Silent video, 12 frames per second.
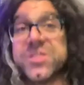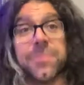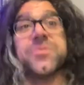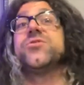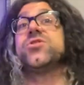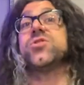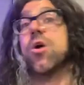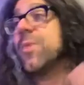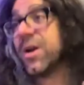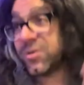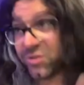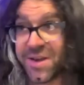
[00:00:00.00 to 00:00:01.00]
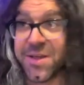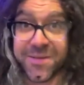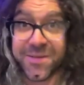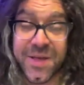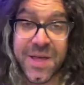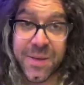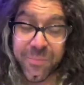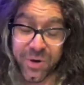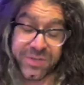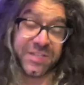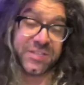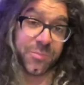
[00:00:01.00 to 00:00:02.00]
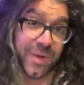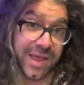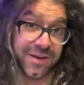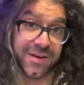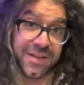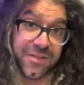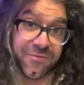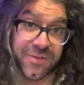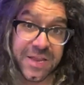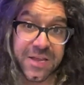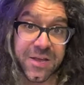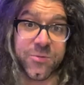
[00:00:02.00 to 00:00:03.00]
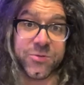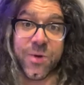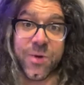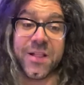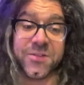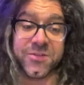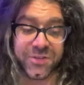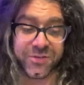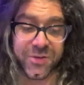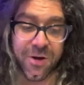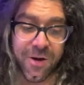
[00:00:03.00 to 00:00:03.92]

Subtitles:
so much that he participated in the video as well as the song.